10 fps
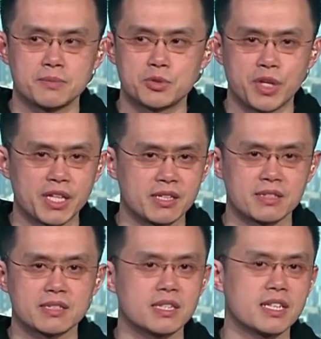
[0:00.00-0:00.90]

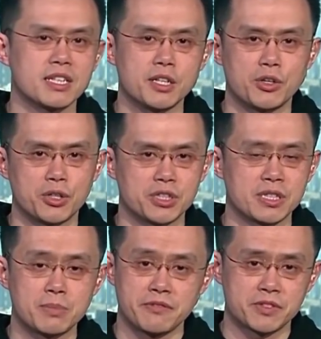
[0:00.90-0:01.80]
trading, or
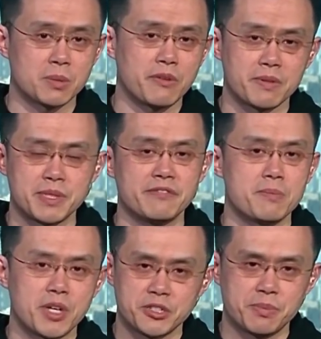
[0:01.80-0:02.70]
some of them are
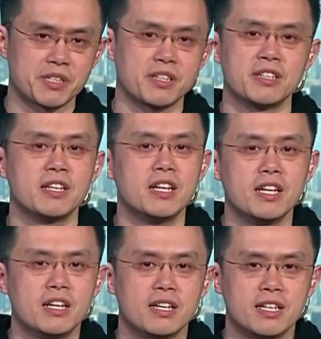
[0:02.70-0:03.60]
even much bigger.
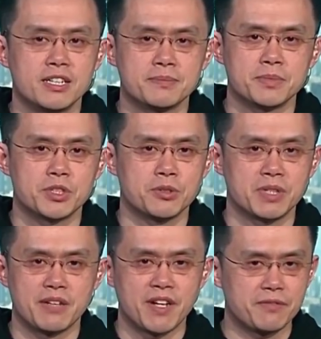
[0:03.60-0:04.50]
So
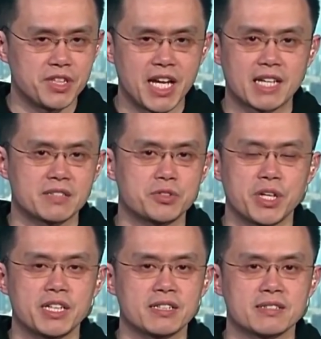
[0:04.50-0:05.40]
they're very active
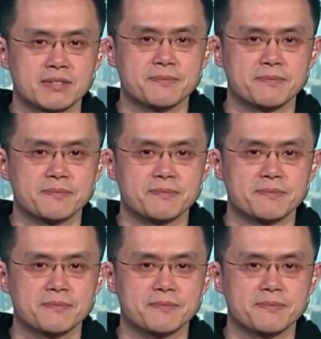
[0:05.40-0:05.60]
trading.